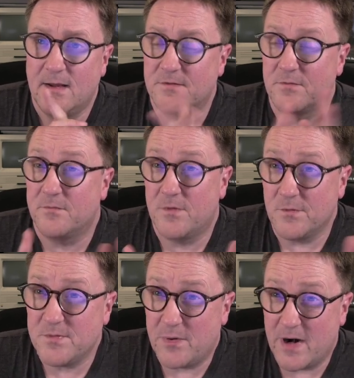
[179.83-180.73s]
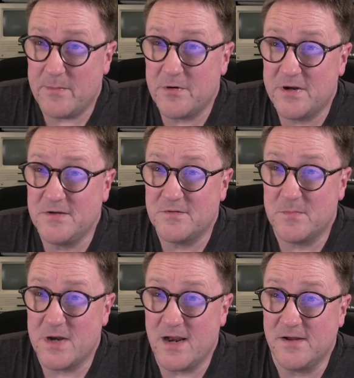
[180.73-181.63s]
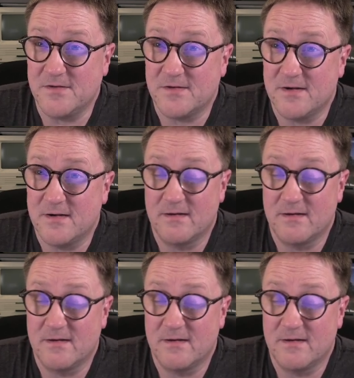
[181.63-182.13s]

So those are primary keys from the 80s.